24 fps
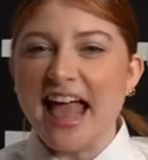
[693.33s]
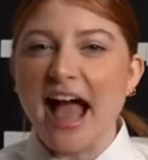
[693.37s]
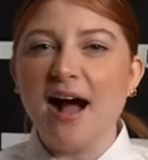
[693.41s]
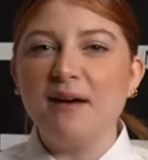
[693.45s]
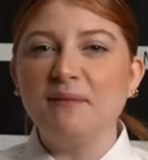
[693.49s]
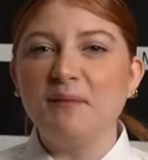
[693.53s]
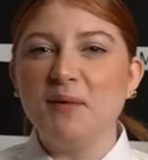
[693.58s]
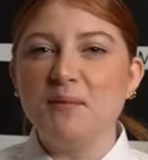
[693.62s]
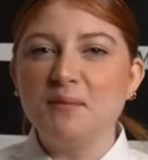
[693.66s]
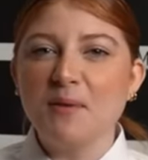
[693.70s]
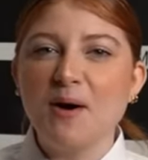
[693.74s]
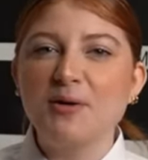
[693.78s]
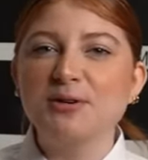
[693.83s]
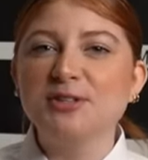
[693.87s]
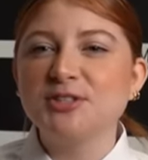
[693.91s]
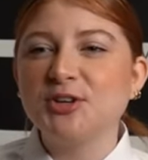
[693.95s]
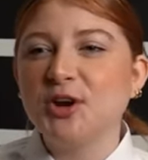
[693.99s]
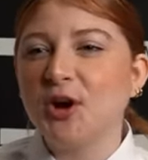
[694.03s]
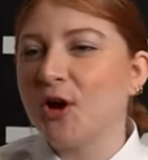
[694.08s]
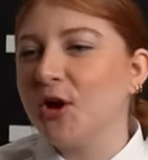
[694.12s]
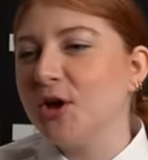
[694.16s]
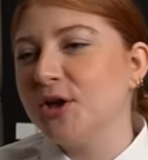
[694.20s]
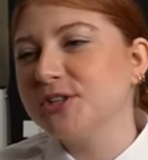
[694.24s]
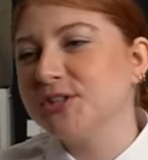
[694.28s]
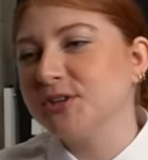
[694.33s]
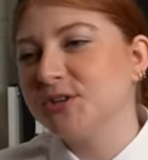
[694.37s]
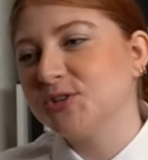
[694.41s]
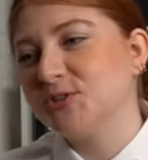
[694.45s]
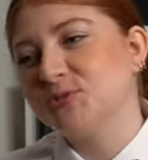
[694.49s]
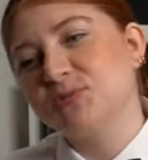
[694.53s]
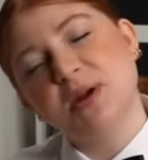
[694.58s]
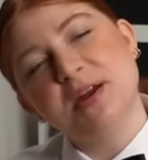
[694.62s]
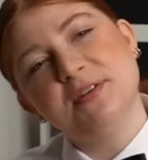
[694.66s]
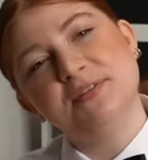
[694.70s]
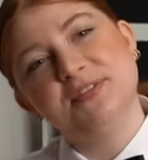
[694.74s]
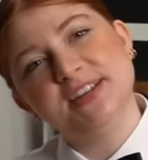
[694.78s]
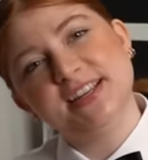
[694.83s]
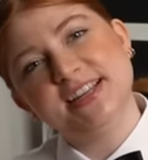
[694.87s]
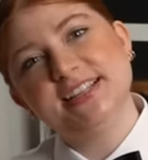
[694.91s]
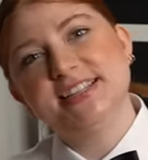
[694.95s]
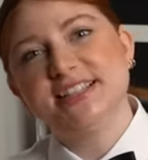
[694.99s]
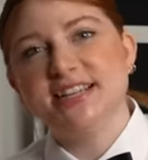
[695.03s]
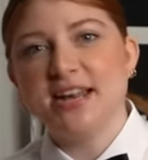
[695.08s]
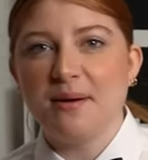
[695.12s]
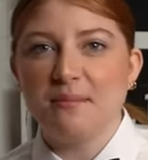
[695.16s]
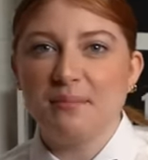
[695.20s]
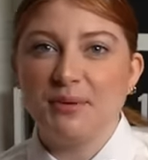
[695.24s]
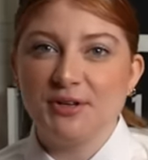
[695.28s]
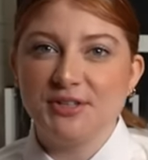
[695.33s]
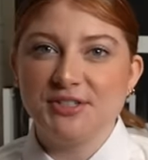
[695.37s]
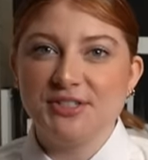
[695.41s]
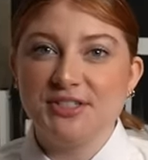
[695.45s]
Yeah, well, most girls are Swifties, number